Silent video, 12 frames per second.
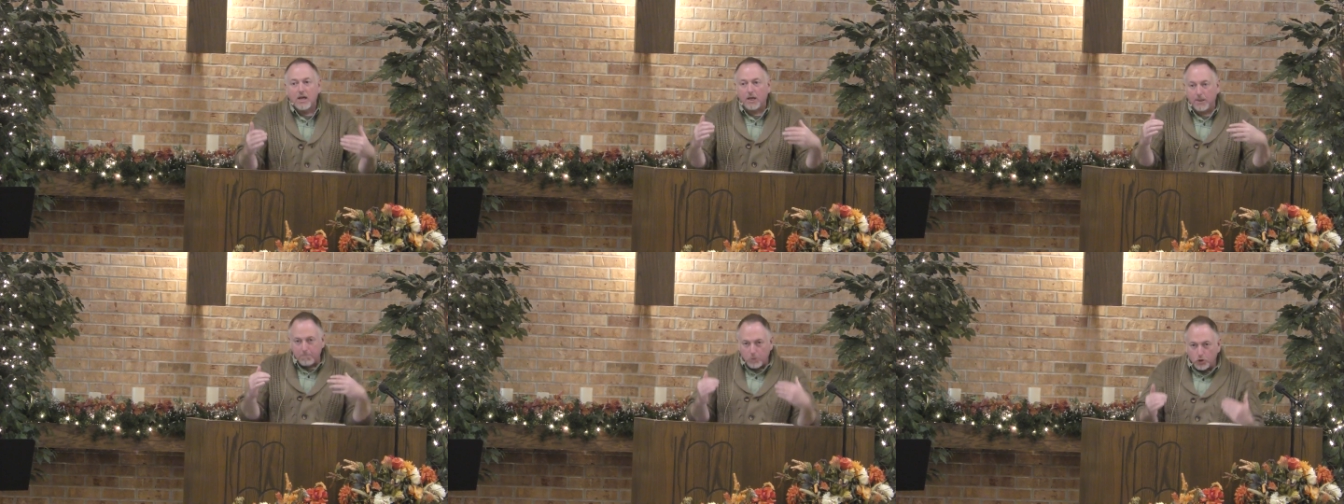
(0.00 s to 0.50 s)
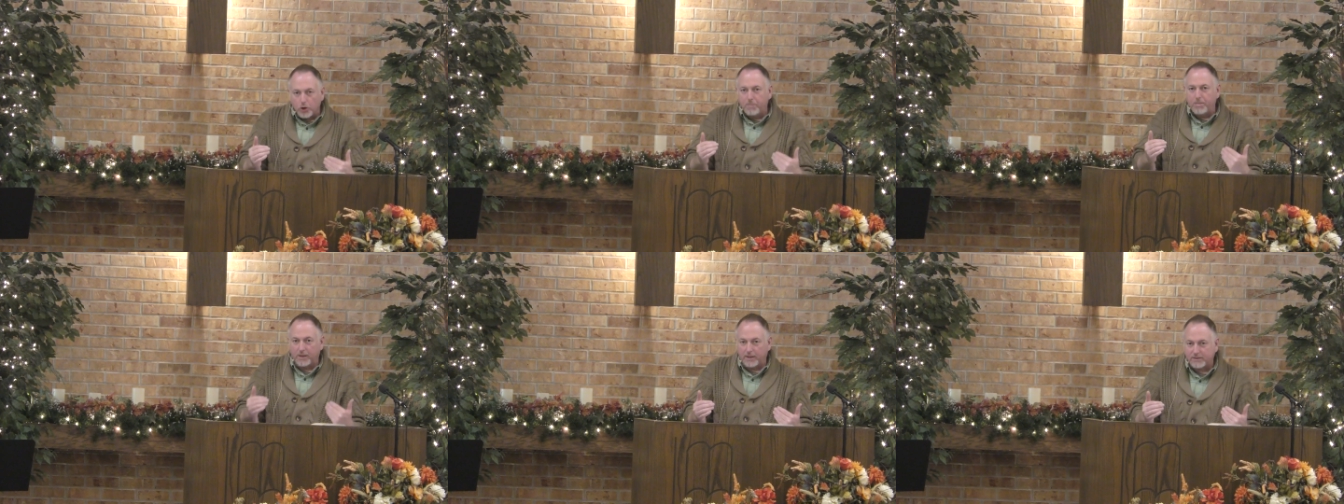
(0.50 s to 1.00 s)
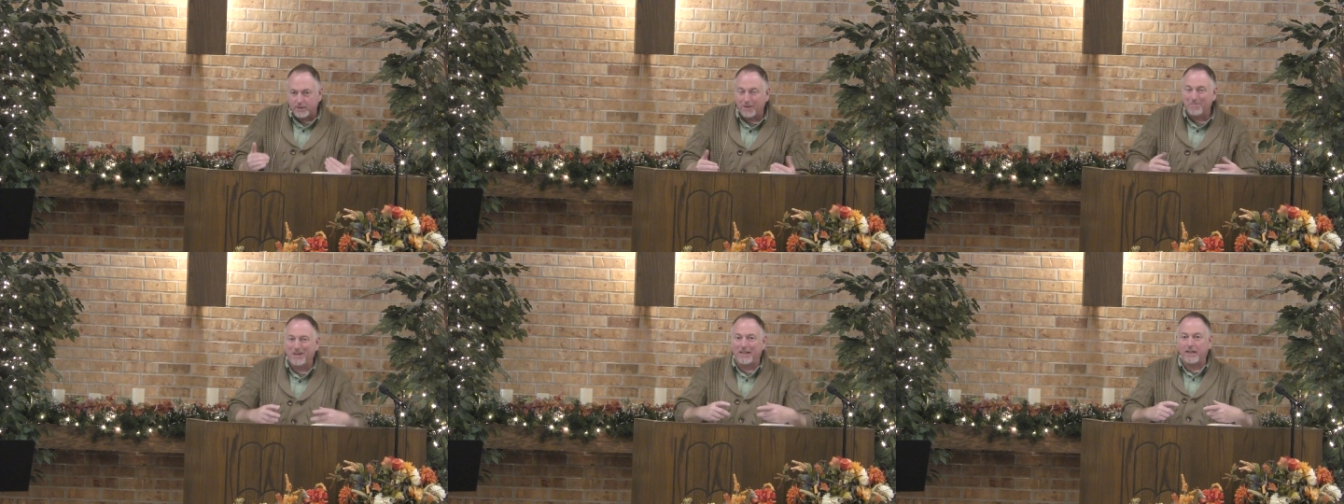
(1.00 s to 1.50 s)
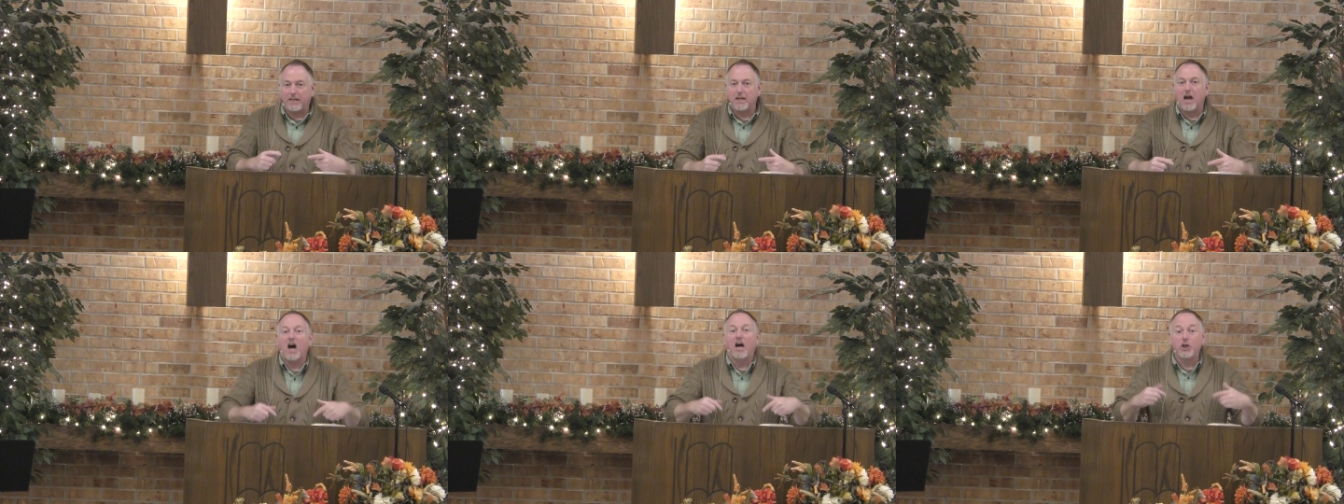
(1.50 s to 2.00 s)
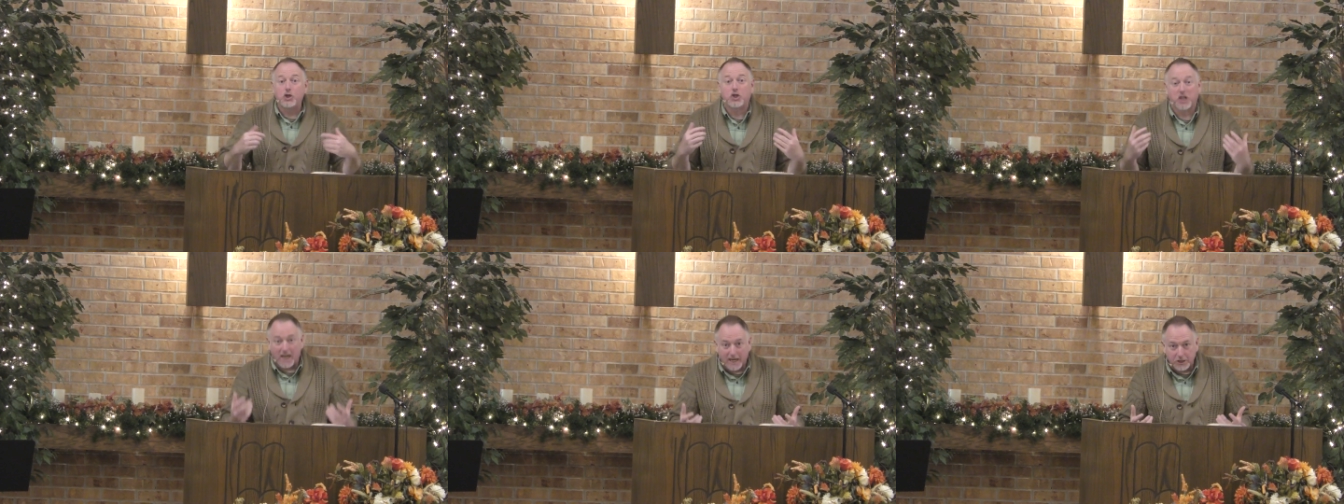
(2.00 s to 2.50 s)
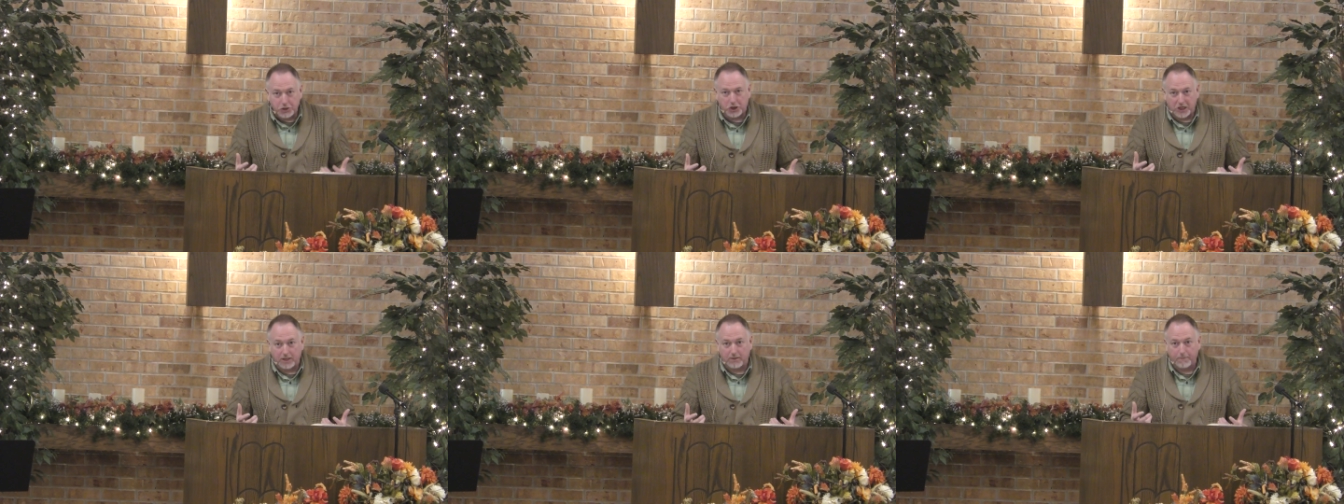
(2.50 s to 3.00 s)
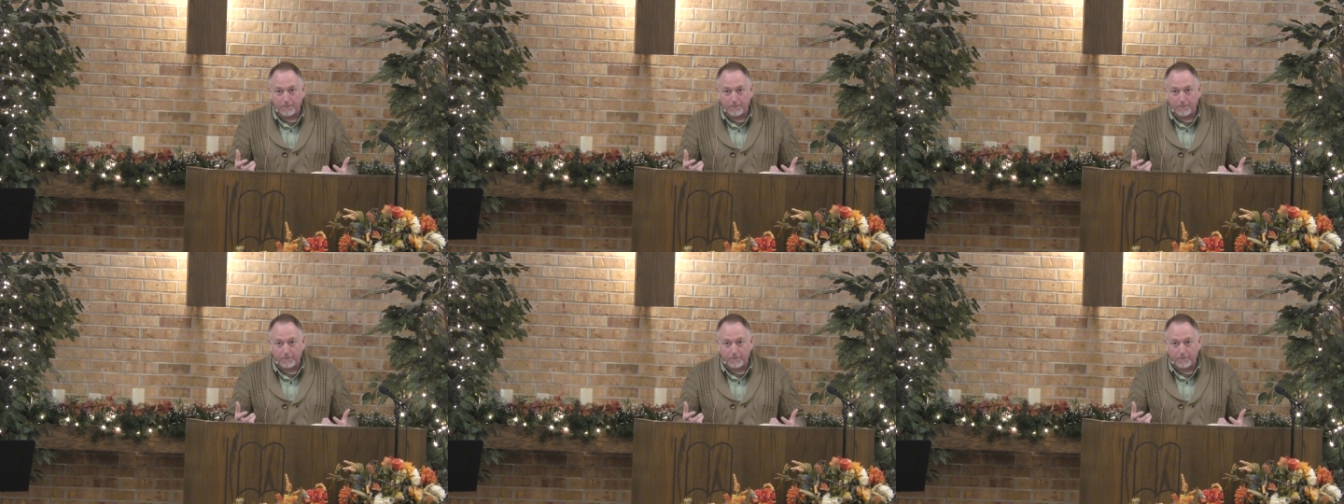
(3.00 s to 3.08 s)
Immutability meaning unchanging.